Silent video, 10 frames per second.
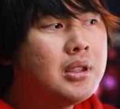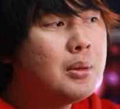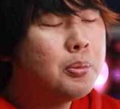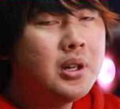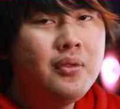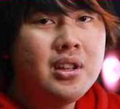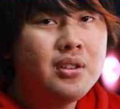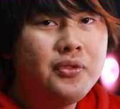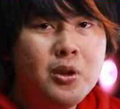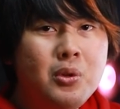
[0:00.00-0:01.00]
but their
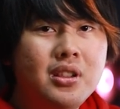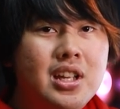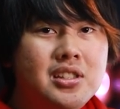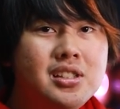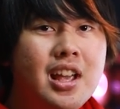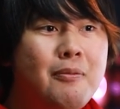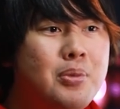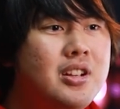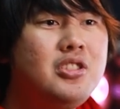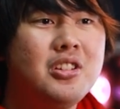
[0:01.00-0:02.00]
previous few releases have
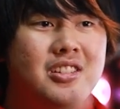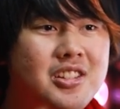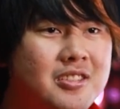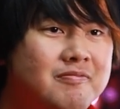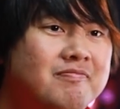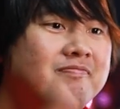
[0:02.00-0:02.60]
been just